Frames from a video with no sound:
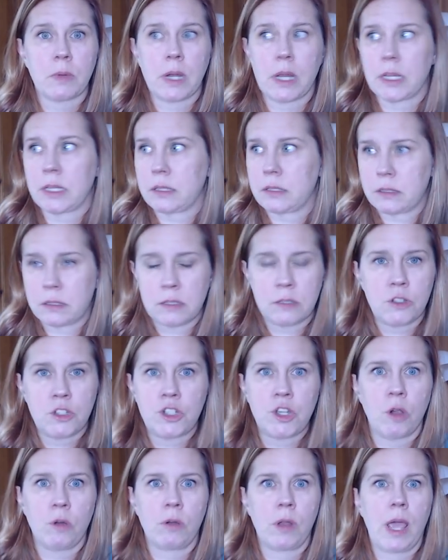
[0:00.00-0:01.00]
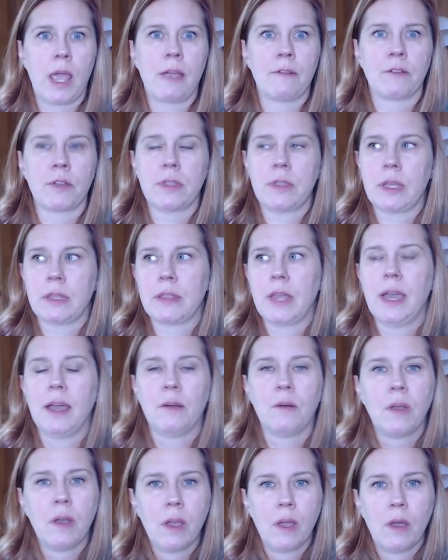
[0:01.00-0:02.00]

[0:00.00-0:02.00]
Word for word: when I showed everything that,